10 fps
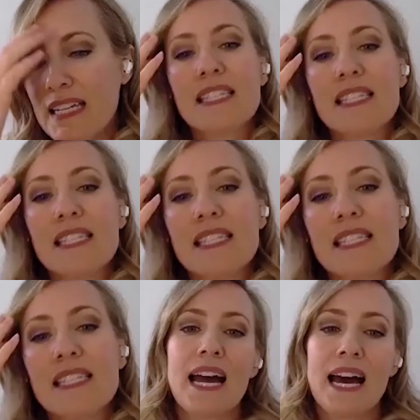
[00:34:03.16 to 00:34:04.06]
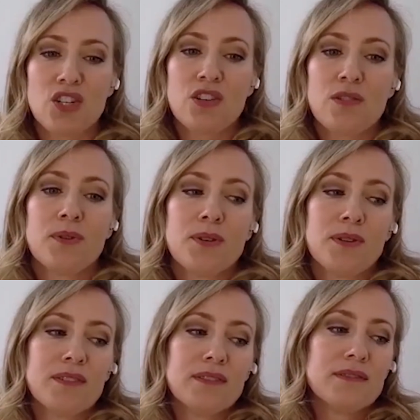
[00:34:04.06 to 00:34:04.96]
it's easy,
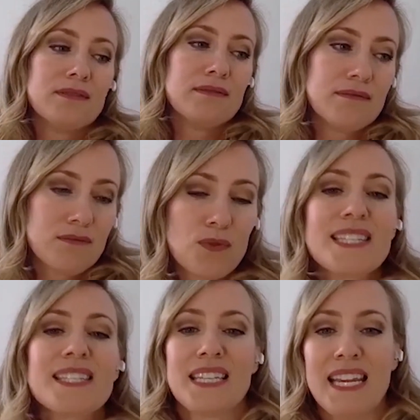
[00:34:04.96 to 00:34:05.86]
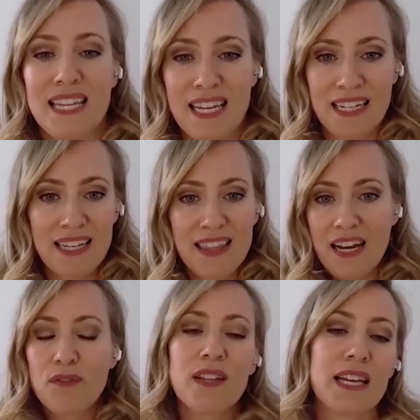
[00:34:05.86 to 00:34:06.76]
actionable risk taking that
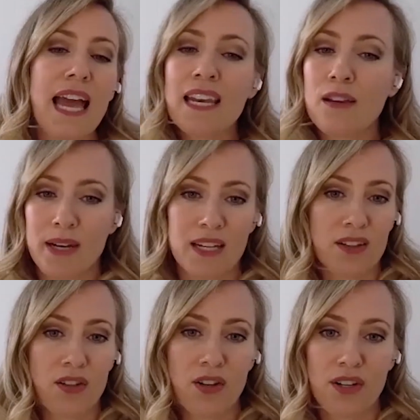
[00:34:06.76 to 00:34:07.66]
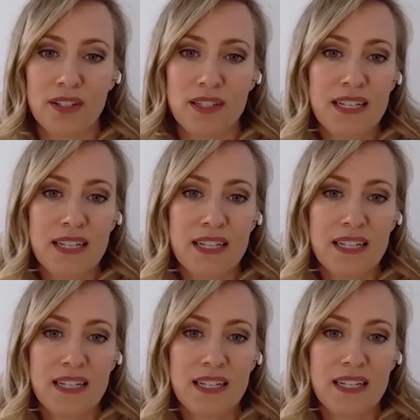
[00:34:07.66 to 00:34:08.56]
I feel like anybody can learn.
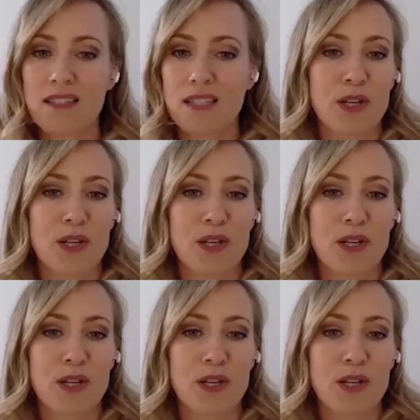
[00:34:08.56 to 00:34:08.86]
It's not mm-hmm.